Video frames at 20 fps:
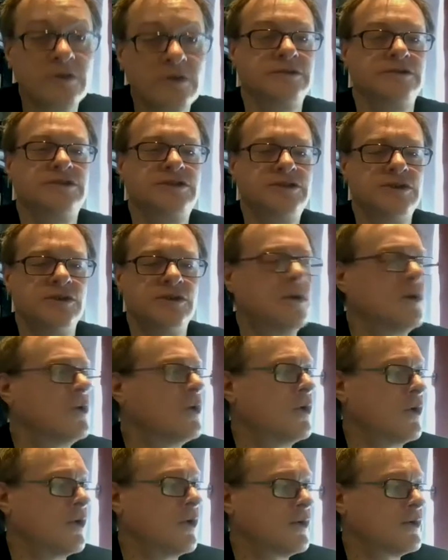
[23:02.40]

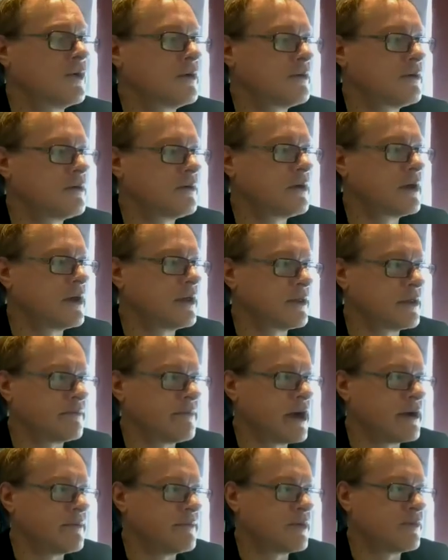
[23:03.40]
sure at the
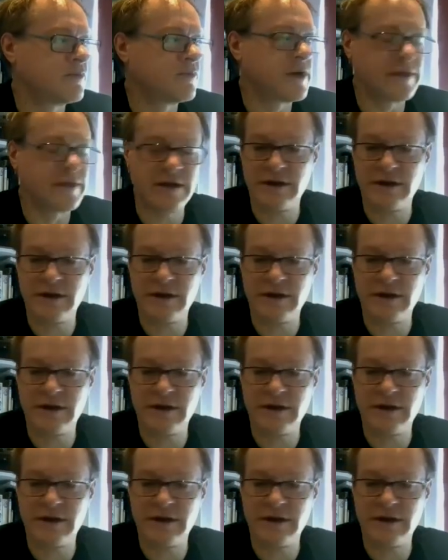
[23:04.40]
moment whether